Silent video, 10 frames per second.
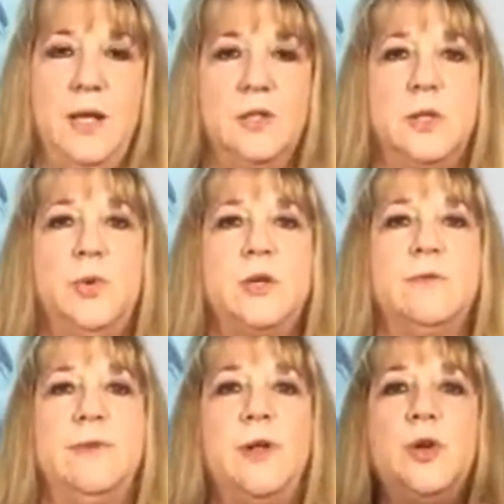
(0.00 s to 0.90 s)
So when you're
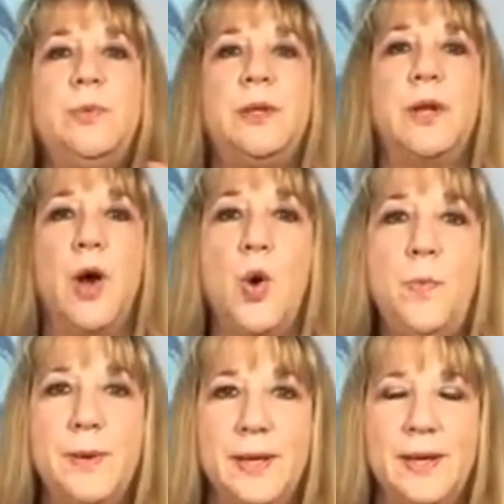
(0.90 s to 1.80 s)
vulnerable and
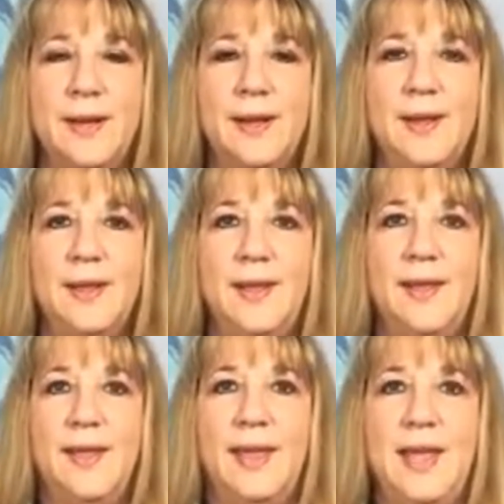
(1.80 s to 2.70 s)
open,
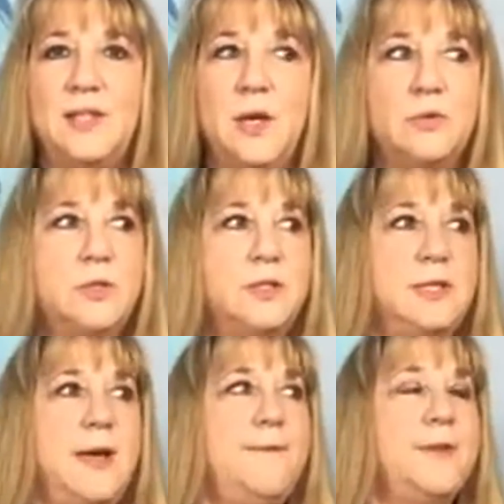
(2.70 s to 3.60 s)
it's
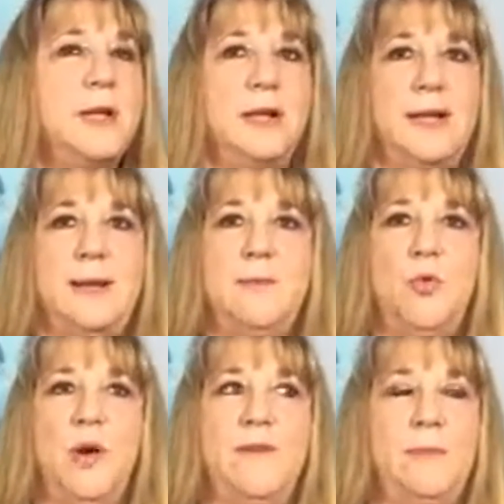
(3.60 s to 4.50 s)
definitely a
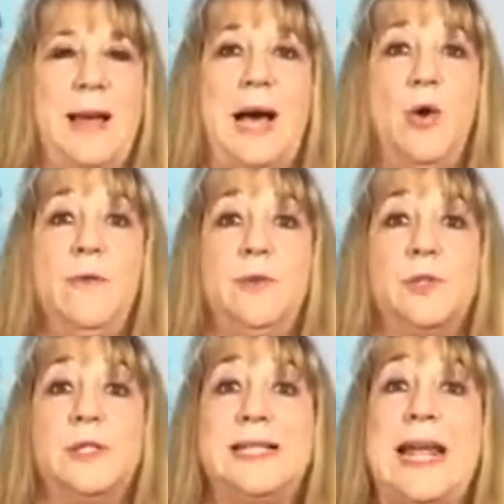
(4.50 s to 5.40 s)
more of a powerful
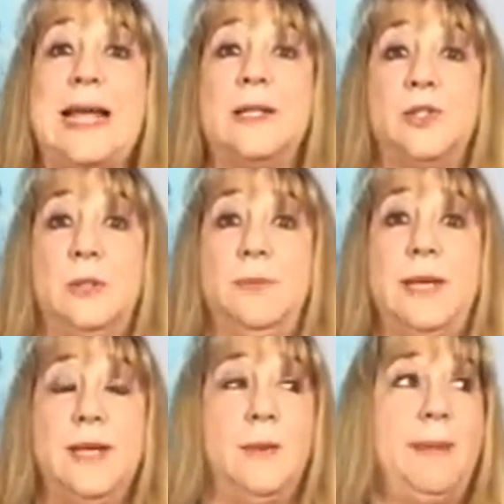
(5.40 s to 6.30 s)
stance to
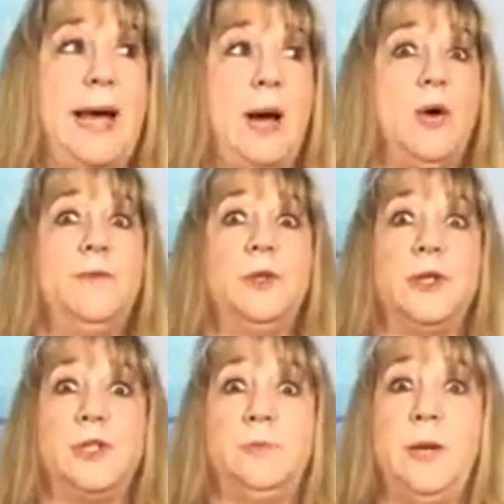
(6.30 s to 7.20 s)
be in, a powerful
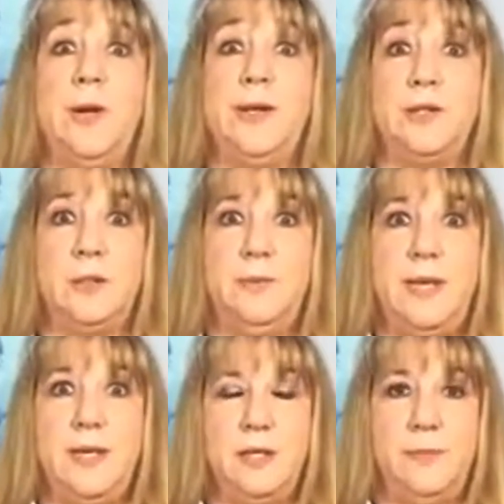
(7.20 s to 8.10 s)
experience to
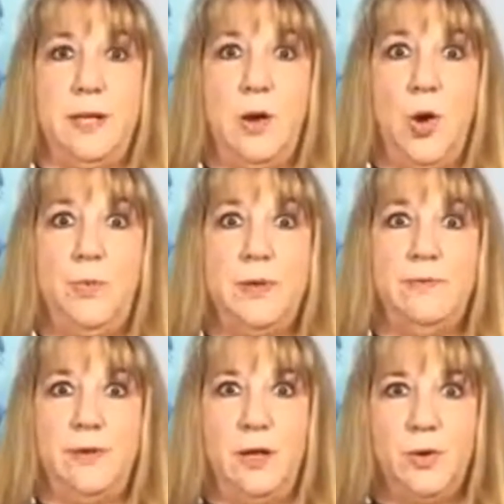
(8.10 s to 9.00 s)
be in, to be open
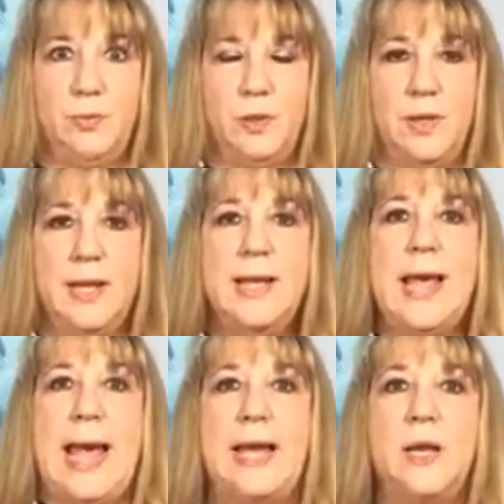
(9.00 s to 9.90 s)
and vulnerable.
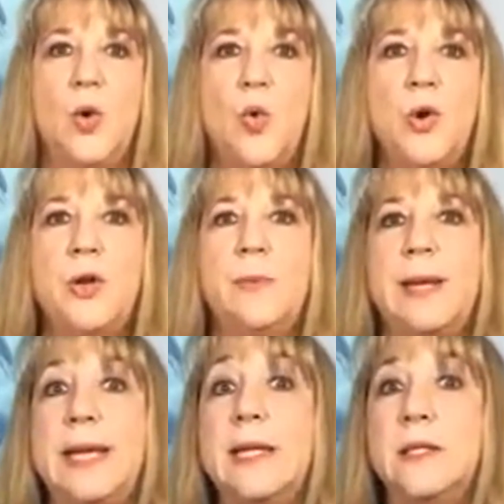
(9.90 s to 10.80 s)
And in order to be
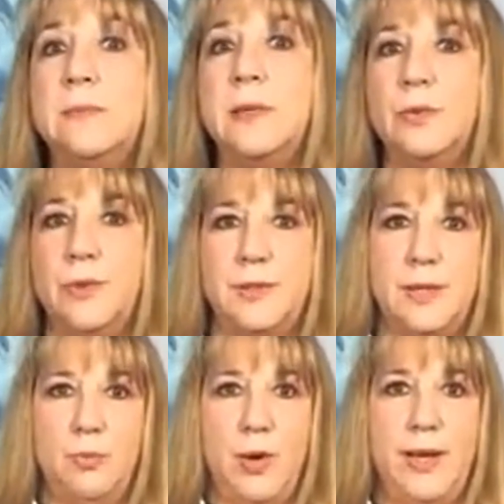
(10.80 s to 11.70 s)
intimate with
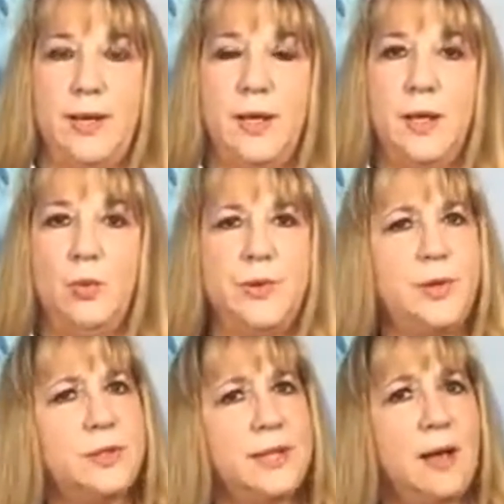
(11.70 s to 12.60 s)
someone, with
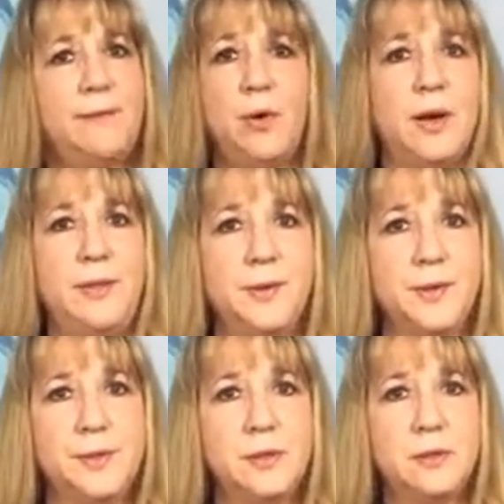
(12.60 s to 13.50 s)
yourself or
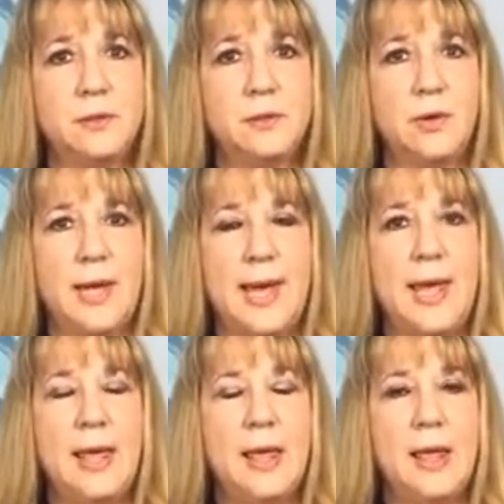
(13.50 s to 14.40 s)
others,
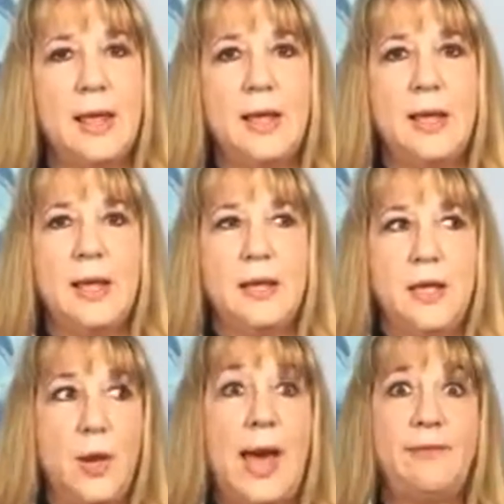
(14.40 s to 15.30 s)
okay,
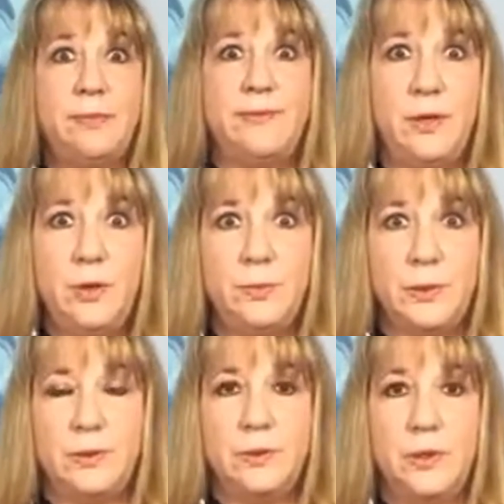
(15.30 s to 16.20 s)
you have to be
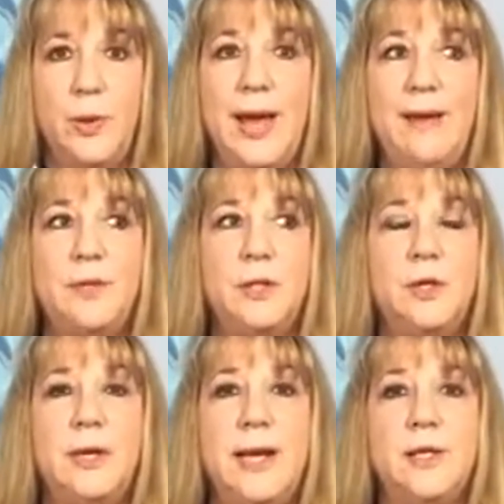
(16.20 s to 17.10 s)
vulnerable. You have to
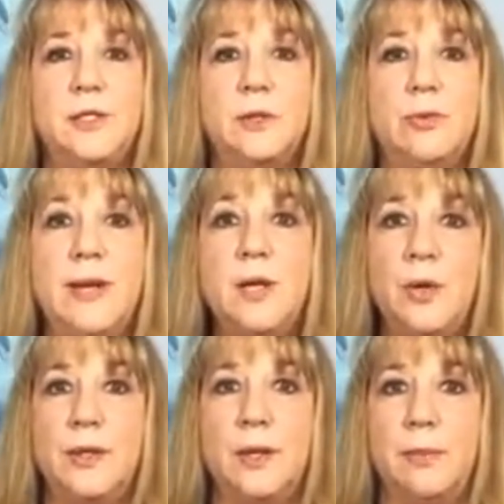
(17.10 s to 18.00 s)
learn how to
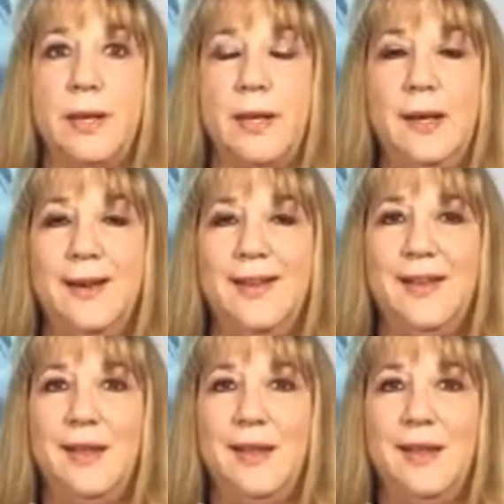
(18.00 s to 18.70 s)
surrender a little bit.